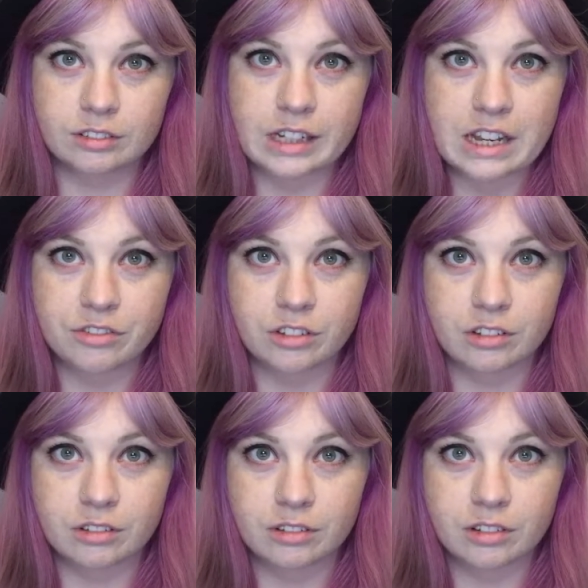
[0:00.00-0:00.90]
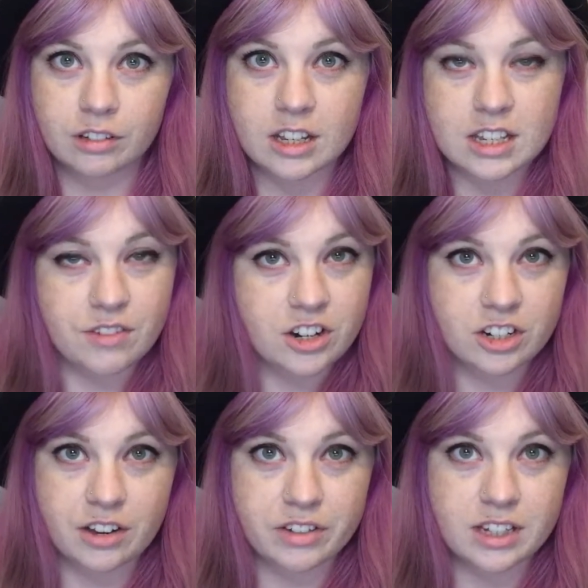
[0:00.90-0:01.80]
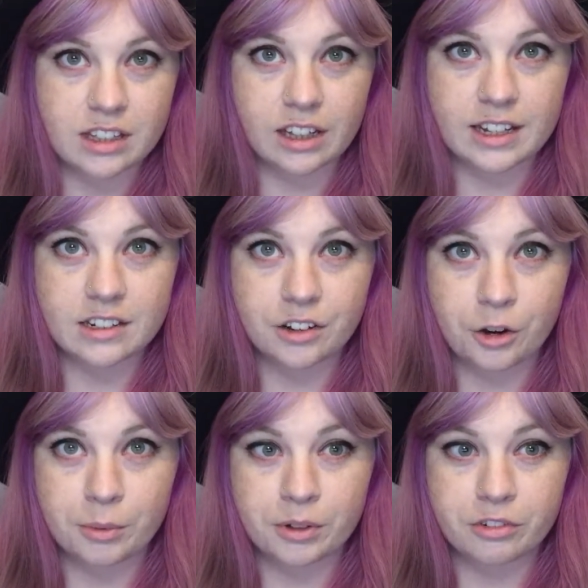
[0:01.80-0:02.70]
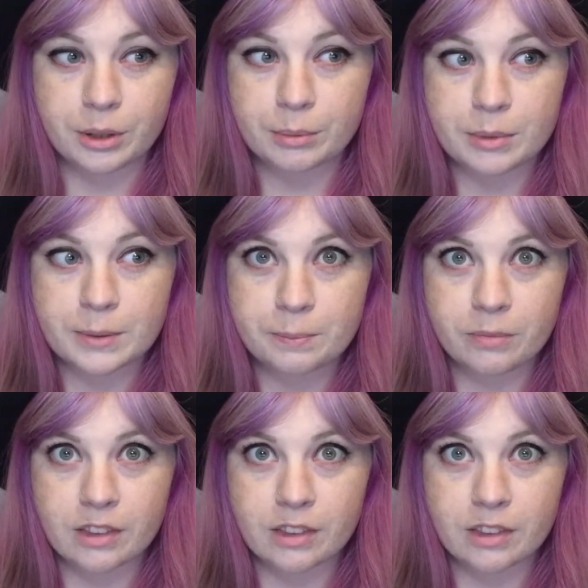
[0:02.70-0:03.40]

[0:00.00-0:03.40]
evil, because I've actually never seen the later Omen films.